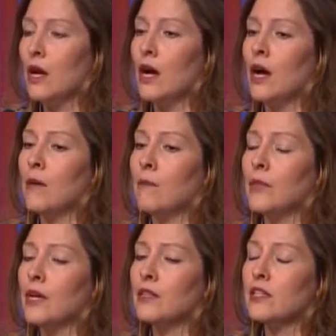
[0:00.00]

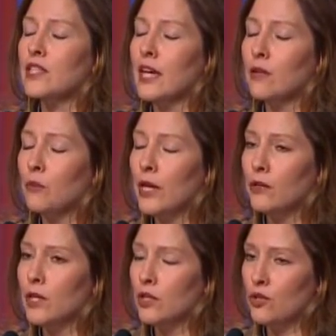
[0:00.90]
The second way you
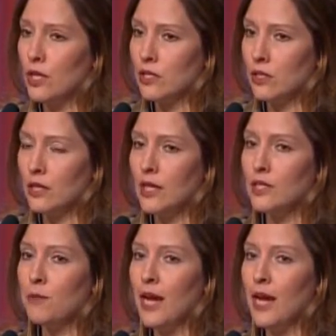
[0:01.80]
can address it is by